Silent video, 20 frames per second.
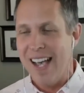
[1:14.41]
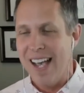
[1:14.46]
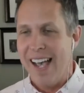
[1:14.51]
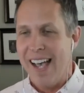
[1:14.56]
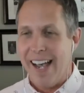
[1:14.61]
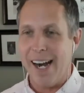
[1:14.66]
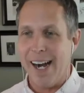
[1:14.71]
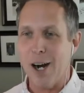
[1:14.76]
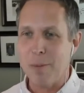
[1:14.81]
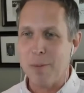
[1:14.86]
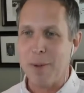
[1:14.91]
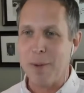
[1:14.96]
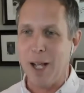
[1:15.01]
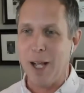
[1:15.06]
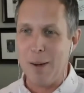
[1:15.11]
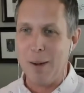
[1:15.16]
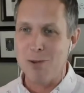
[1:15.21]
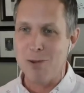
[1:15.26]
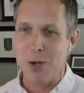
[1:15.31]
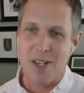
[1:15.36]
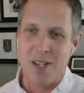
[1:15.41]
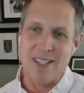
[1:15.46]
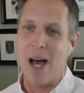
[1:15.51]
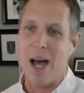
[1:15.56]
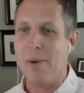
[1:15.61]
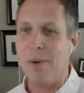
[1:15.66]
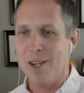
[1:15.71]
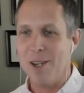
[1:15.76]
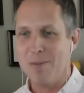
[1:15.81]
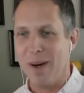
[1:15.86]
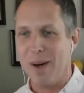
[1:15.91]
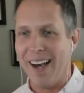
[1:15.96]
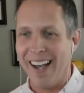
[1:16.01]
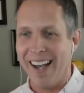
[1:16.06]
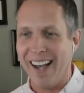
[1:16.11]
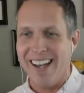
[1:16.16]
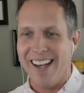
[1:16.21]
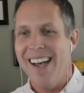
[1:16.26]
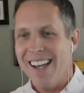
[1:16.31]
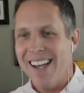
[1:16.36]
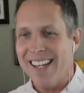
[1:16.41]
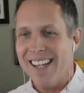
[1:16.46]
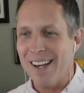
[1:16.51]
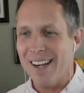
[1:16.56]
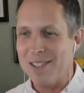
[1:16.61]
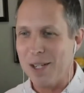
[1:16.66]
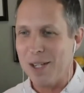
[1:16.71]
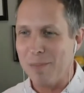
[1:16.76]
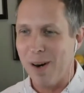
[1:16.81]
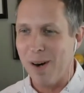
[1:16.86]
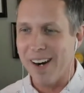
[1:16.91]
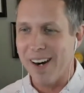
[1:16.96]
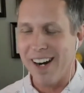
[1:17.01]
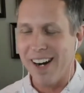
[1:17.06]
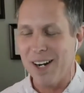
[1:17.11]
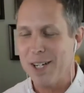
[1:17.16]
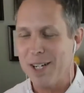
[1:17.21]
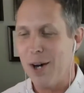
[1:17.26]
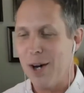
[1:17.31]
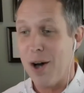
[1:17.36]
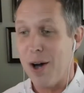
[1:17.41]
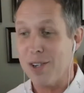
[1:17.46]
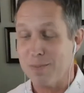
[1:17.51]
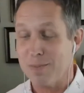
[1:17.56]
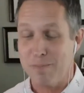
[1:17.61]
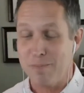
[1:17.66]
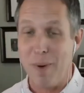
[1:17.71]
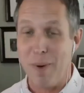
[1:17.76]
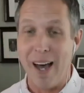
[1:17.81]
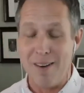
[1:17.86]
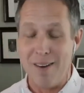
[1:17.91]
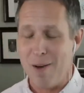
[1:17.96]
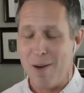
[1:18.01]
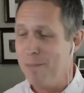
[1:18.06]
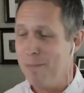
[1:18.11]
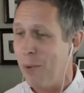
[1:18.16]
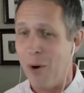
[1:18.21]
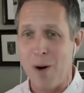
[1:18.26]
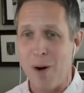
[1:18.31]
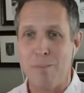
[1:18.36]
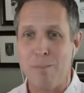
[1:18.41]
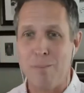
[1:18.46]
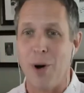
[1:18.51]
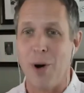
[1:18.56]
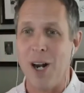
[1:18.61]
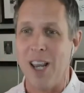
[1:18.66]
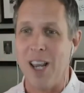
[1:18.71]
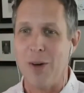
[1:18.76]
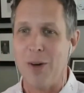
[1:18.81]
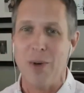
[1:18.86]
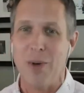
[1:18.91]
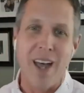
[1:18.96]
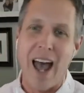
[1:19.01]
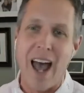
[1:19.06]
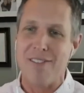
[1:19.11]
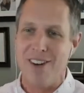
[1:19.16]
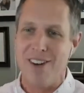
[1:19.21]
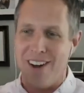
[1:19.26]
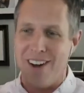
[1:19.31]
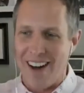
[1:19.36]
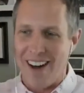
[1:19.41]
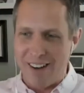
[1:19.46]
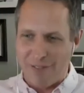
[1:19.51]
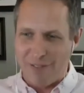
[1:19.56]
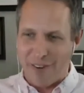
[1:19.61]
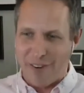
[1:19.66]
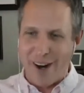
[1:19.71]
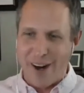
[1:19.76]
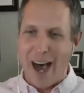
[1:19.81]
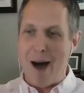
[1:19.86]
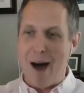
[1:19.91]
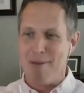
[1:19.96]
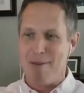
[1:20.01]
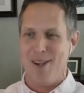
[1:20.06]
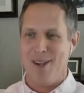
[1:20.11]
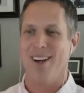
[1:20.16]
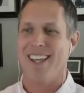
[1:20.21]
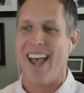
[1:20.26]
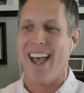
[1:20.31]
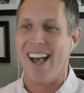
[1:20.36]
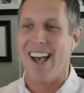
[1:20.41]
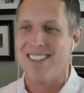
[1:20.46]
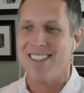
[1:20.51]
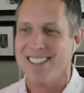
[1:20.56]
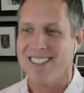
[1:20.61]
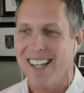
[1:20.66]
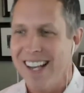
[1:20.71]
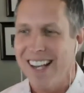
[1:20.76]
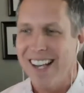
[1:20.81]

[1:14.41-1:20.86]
Eric Pila. I'm joined as always by Kelsey Berger, to co-host. But more importantly, we have an, a phenomenal guest.